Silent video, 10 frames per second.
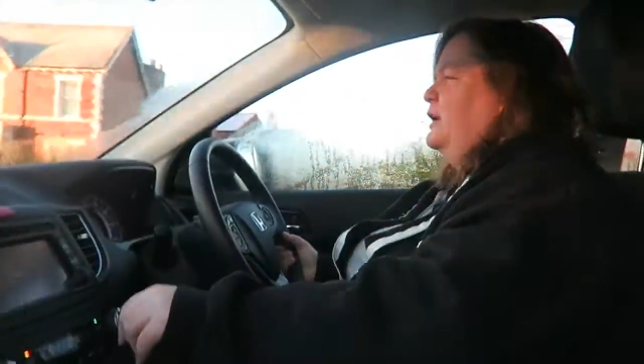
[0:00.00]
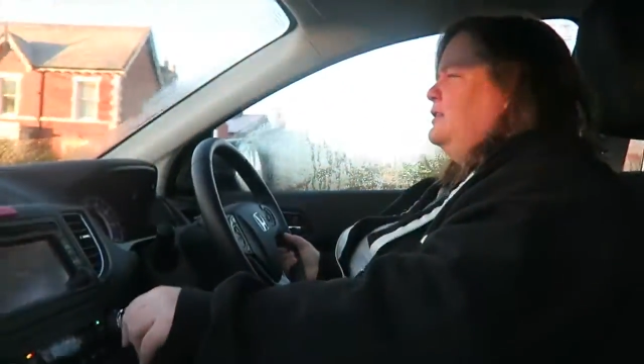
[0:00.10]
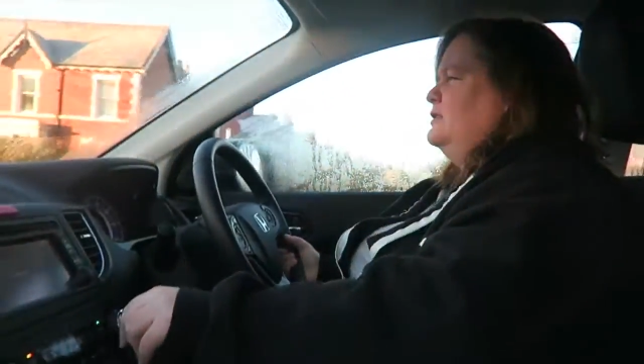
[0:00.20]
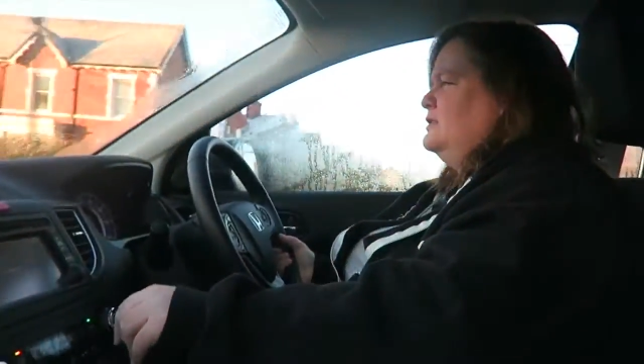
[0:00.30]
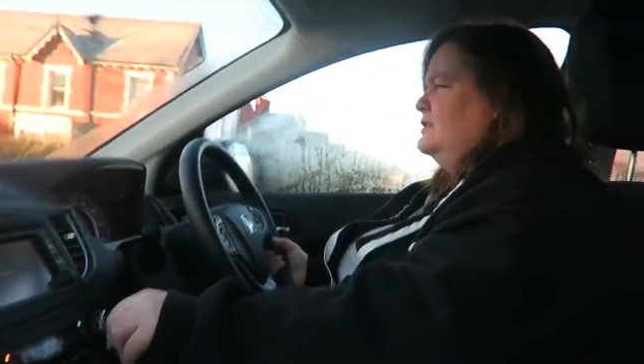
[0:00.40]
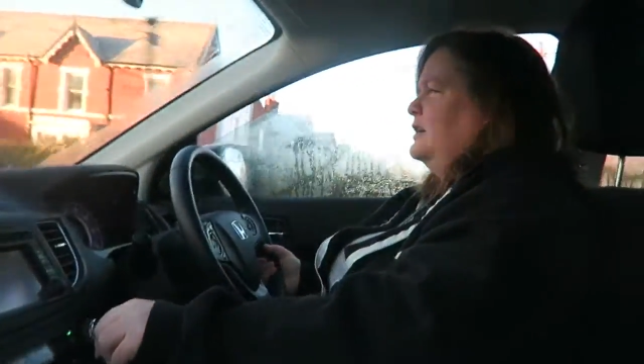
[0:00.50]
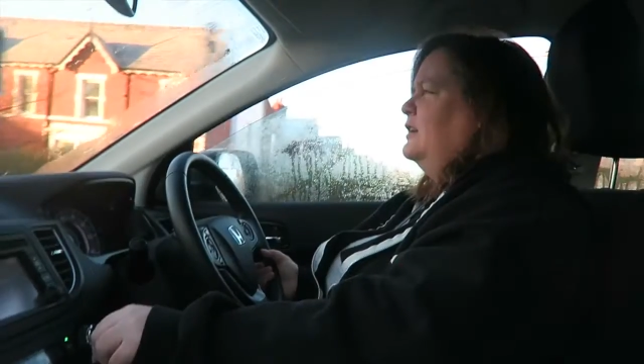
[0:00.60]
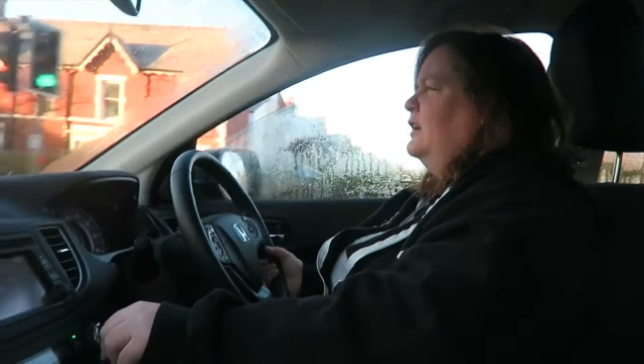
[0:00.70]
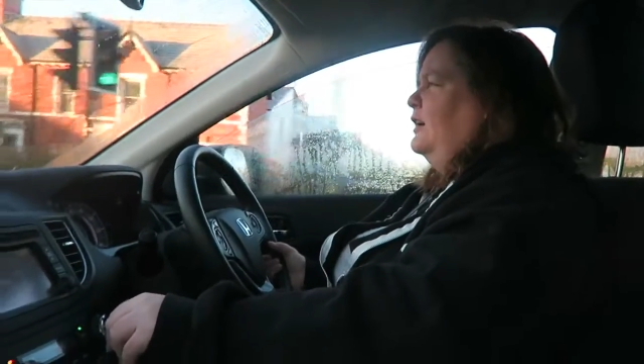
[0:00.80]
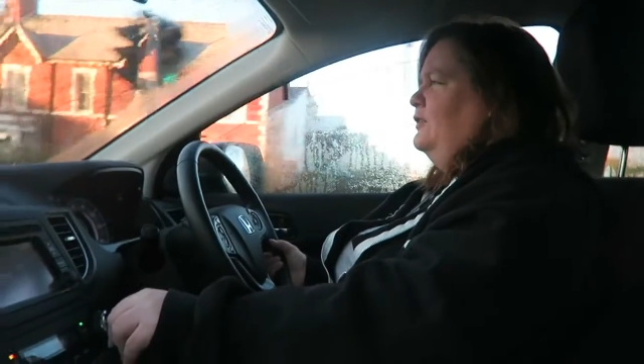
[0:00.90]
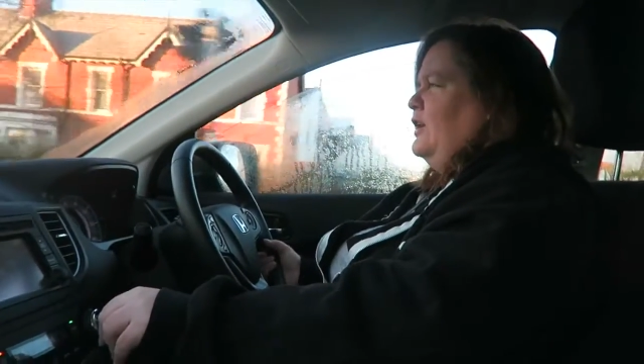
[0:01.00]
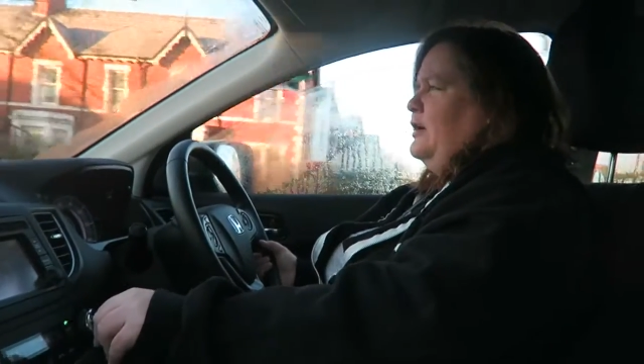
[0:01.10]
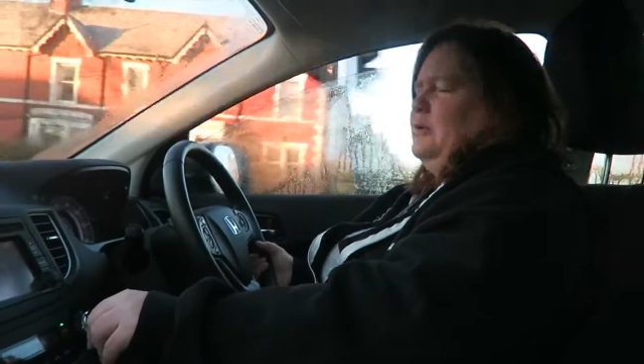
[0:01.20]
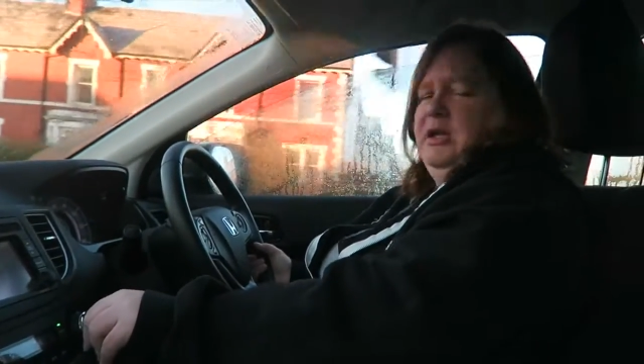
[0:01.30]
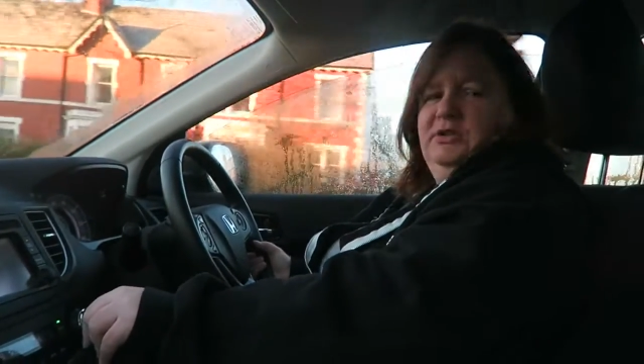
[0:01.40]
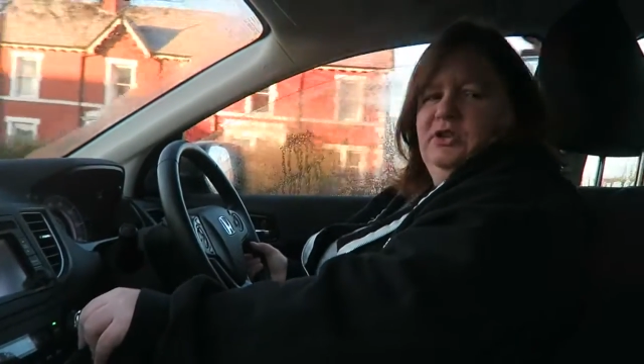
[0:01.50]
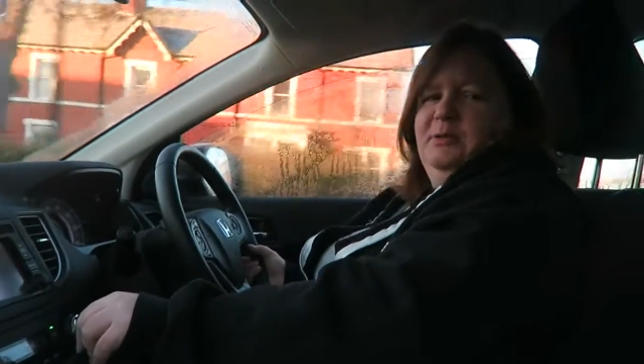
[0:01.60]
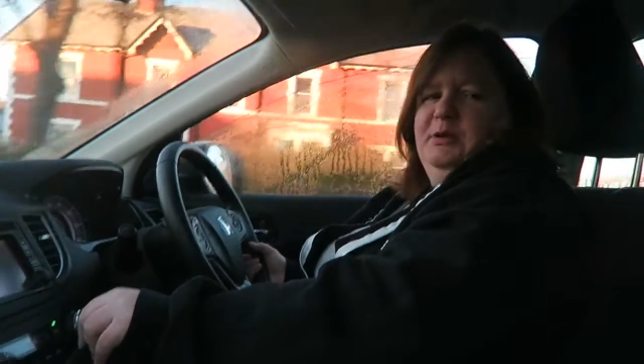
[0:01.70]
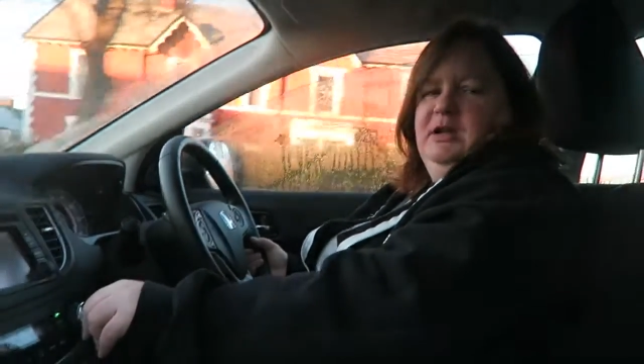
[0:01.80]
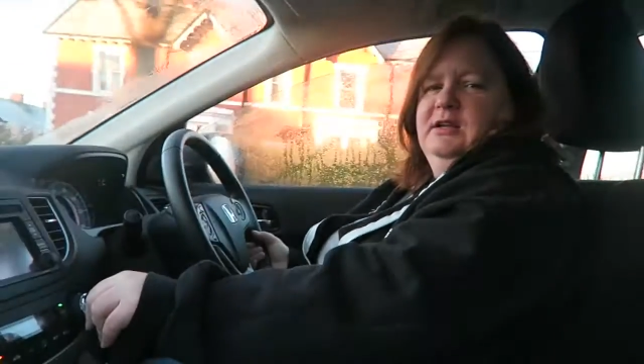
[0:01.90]
went Sudden Life Gaming in
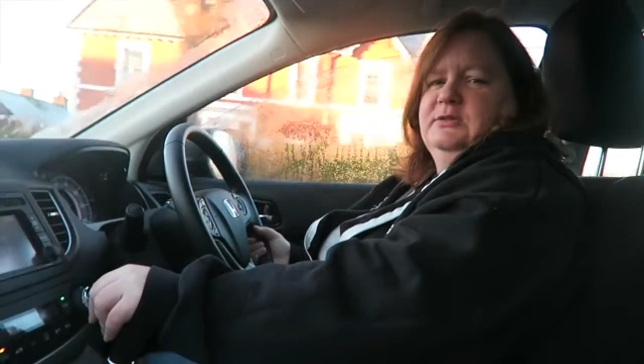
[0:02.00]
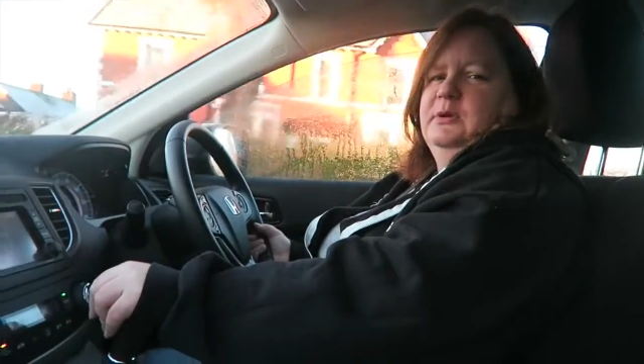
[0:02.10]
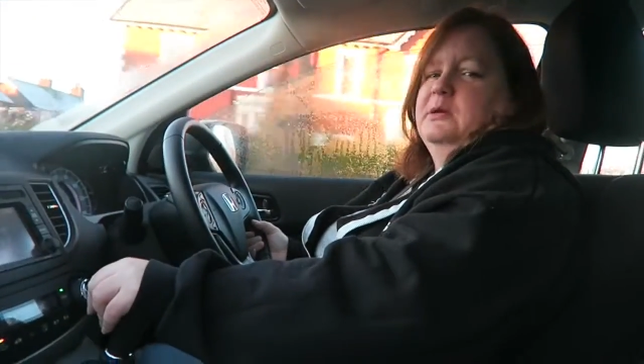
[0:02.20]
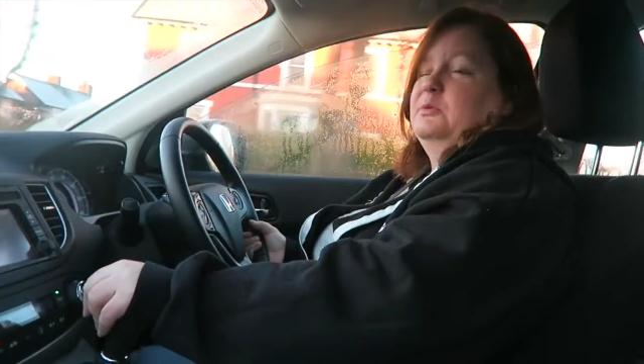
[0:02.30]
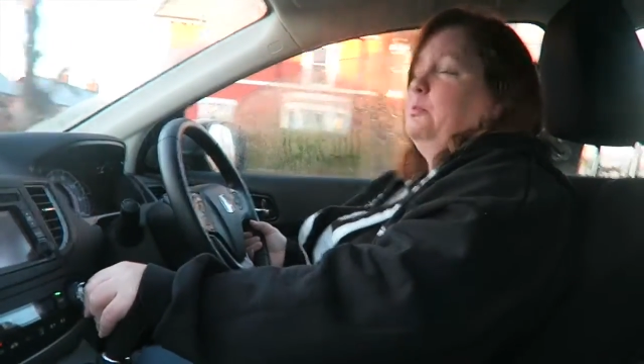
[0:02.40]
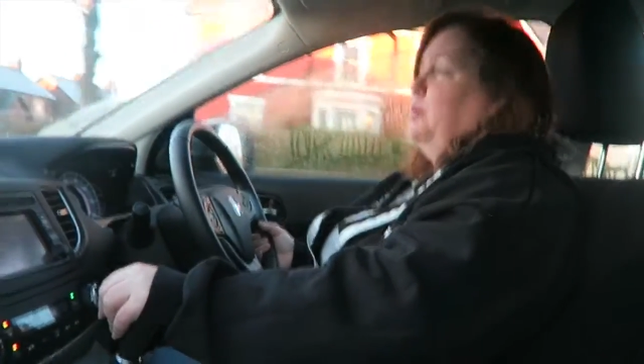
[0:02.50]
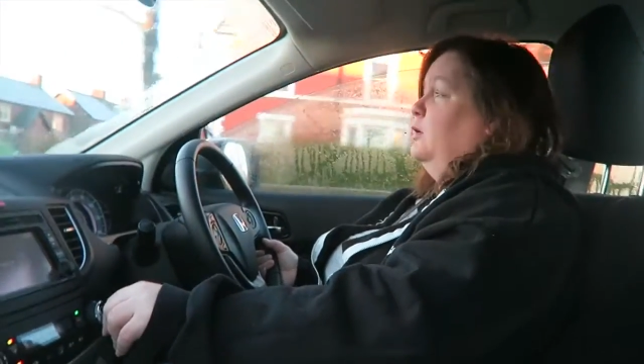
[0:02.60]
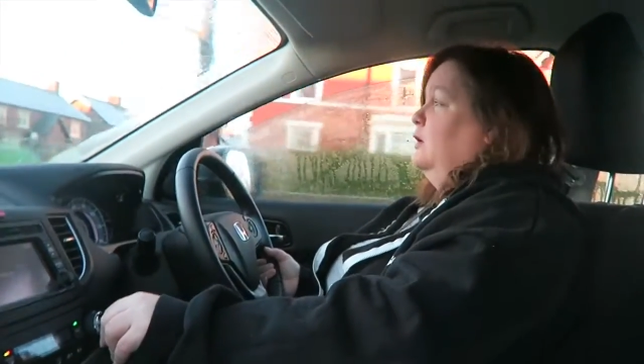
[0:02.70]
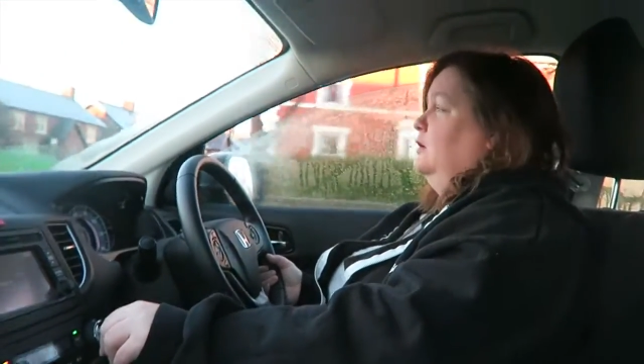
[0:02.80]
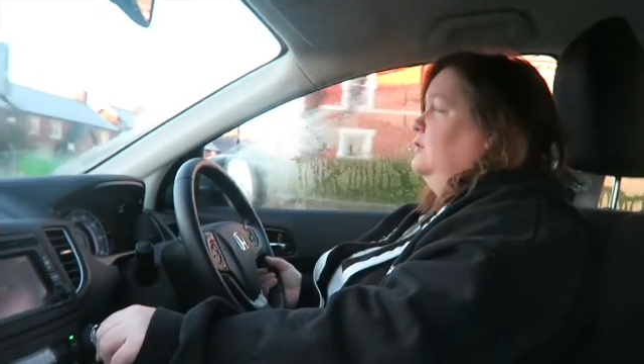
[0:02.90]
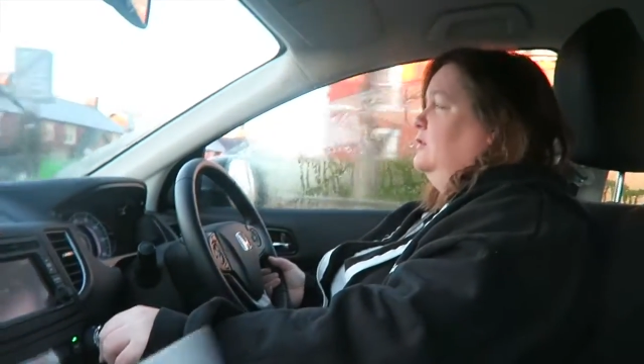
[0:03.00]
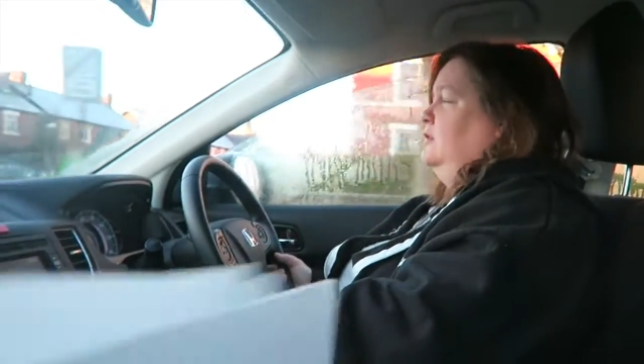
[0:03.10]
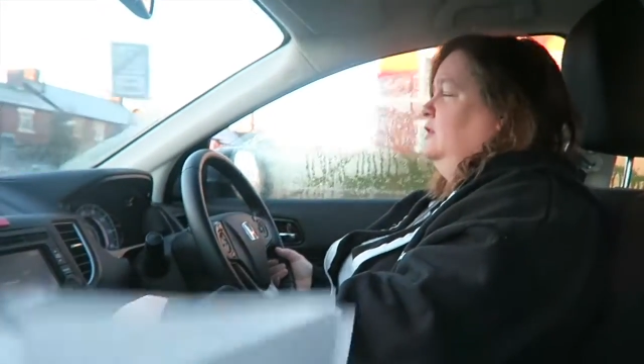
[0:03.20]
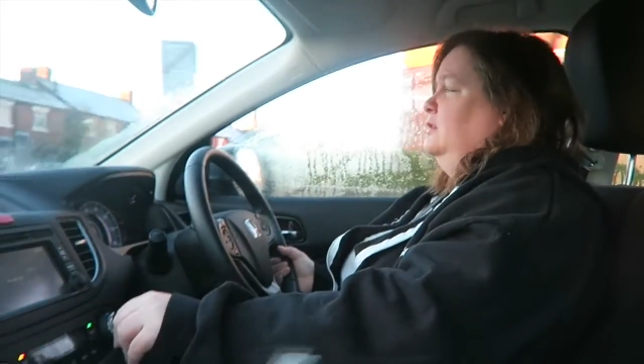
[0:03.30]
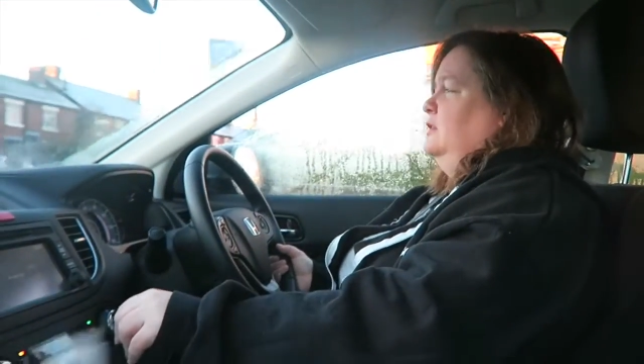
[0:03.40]
Germany last week. It was bonkers.